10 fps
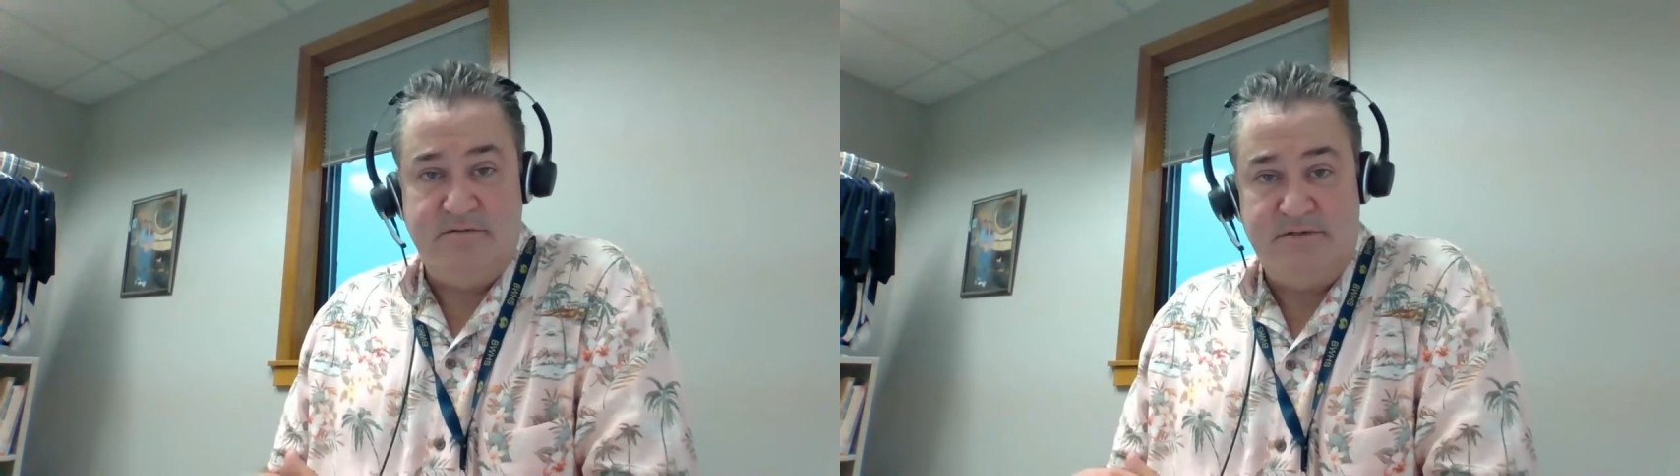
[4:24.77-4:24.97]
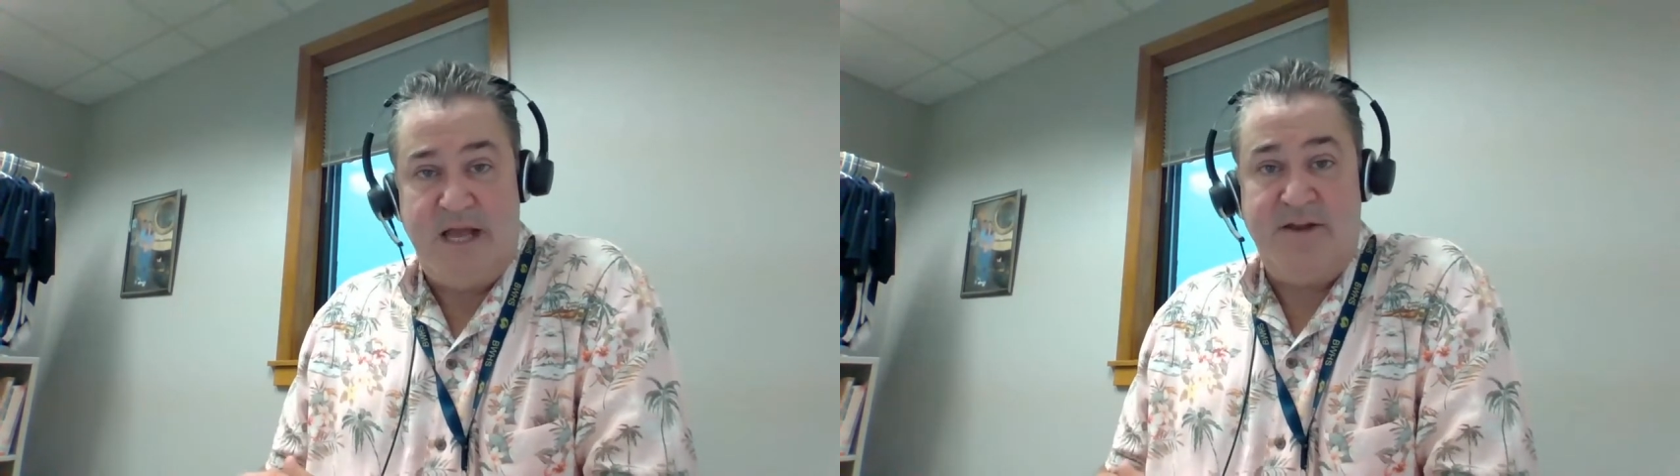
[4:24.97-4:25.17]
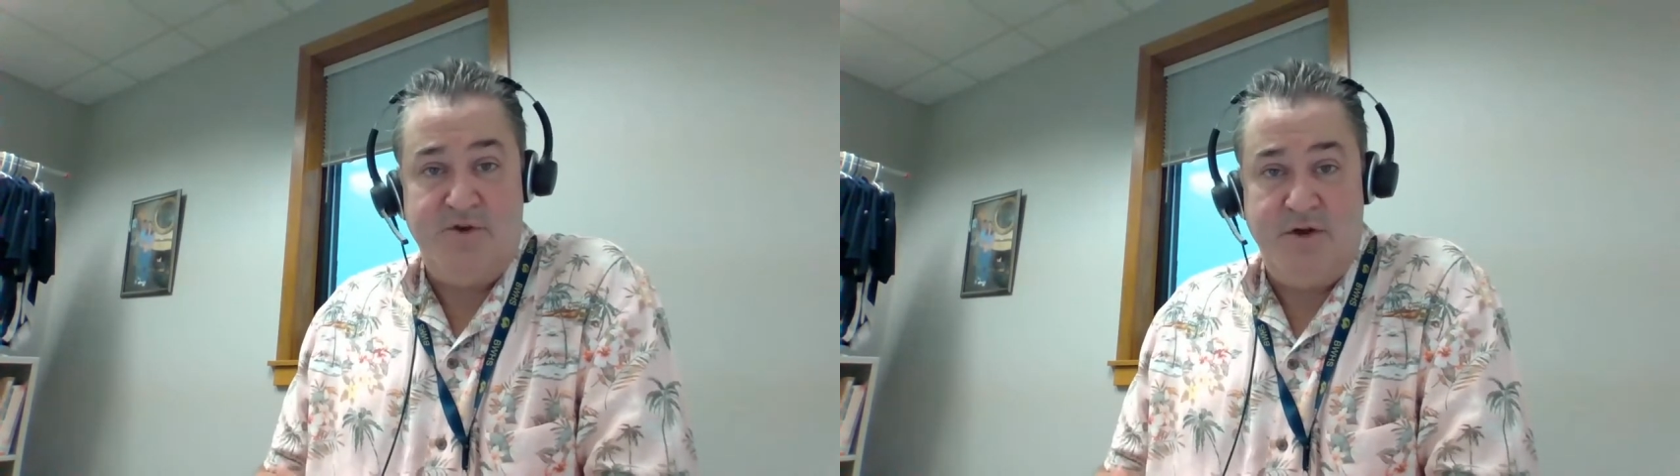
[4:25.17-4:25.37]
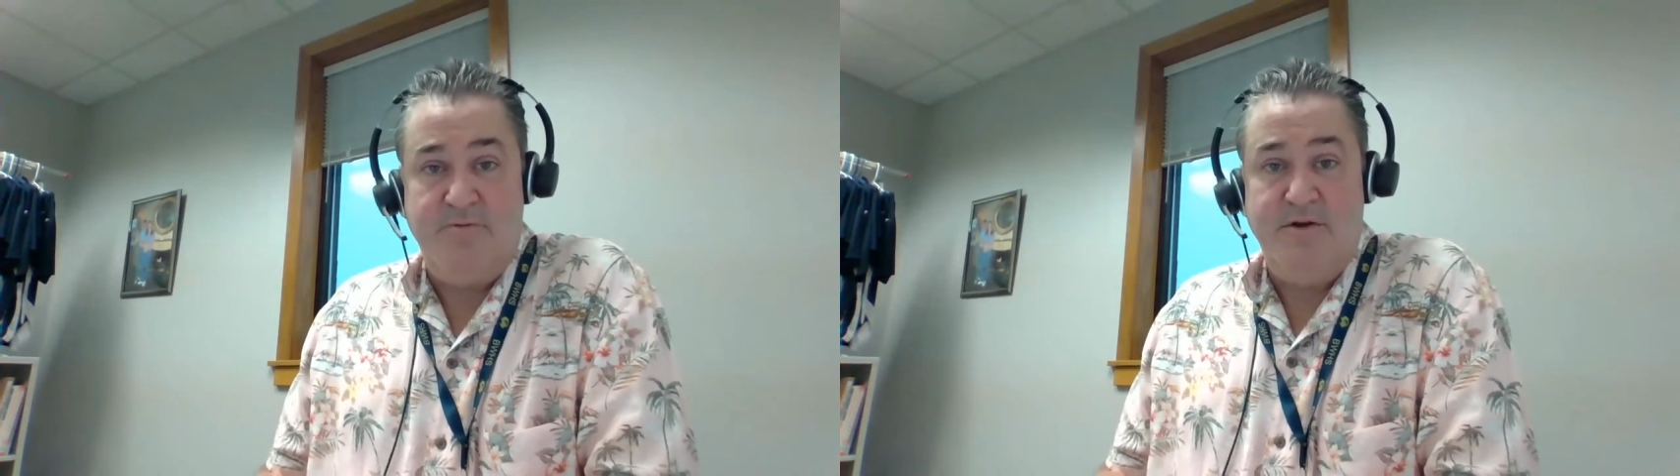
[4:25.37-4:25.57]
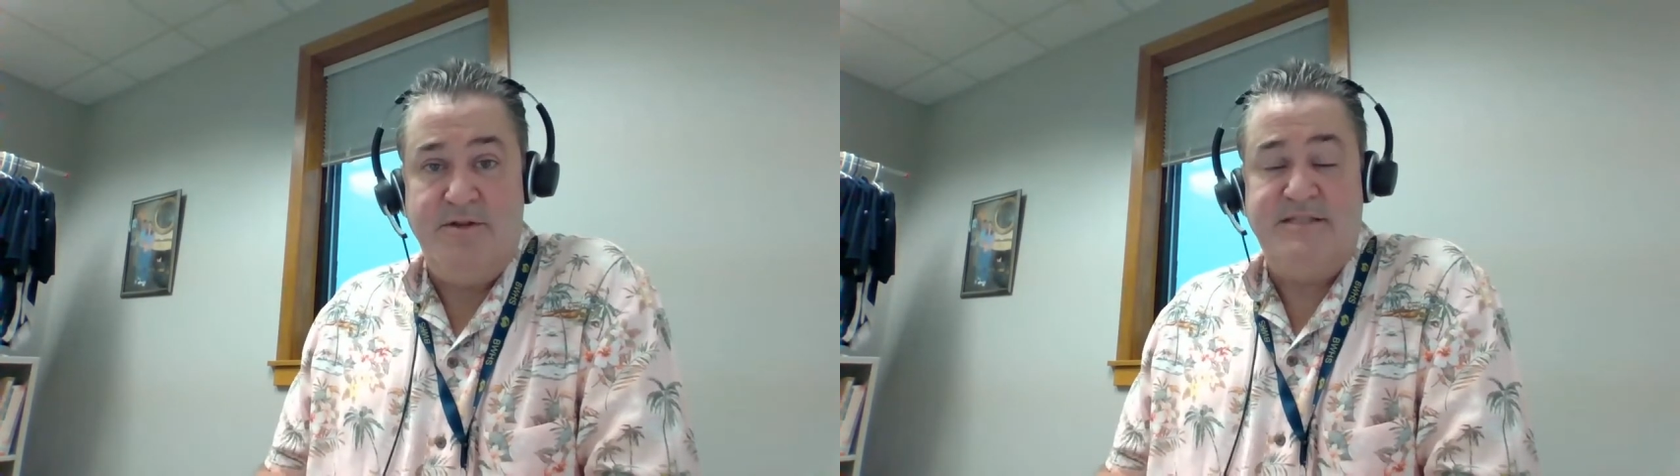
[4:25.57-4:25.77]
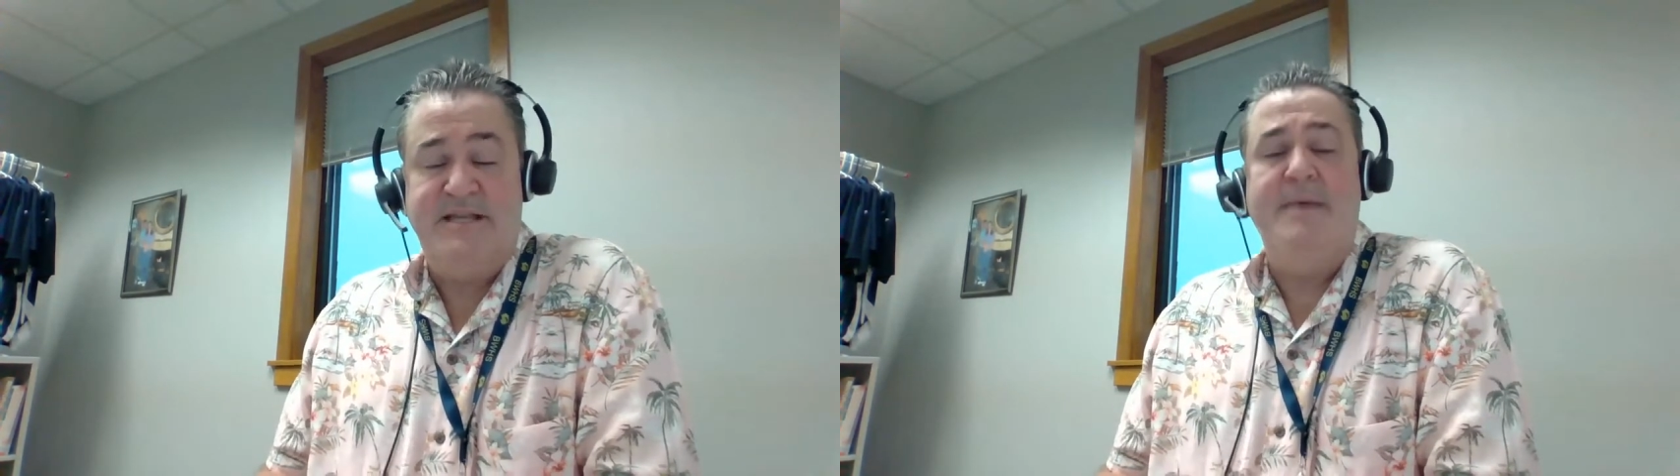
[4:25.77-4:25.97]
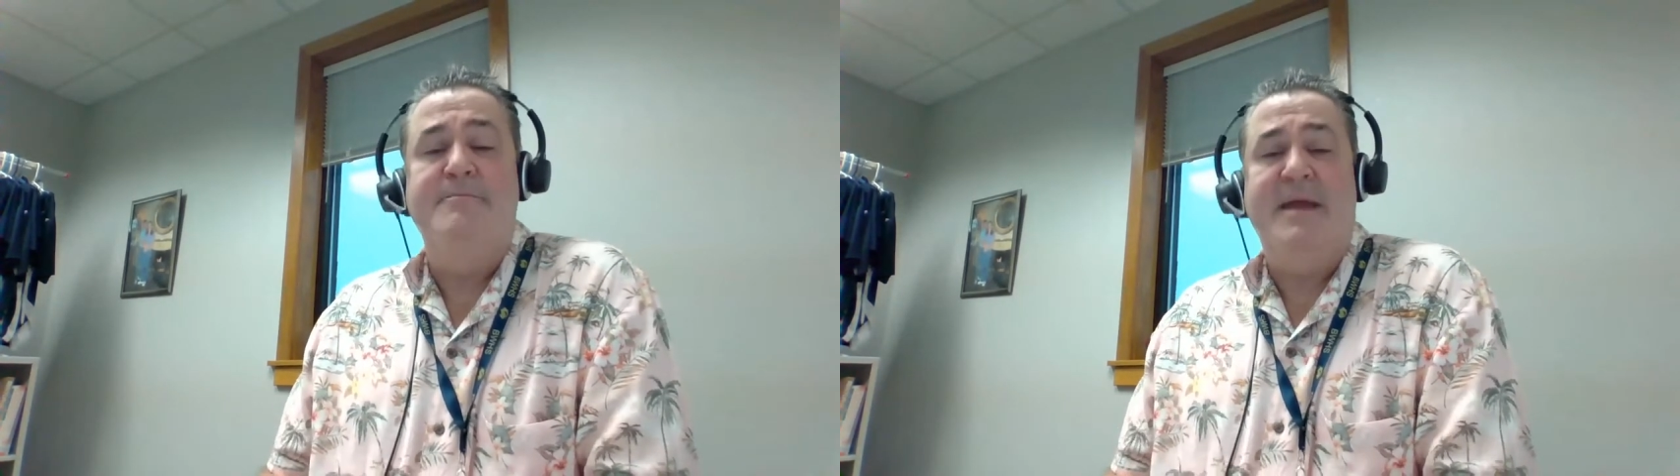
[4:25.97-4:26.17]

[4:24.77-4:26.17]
not doing well on the exam.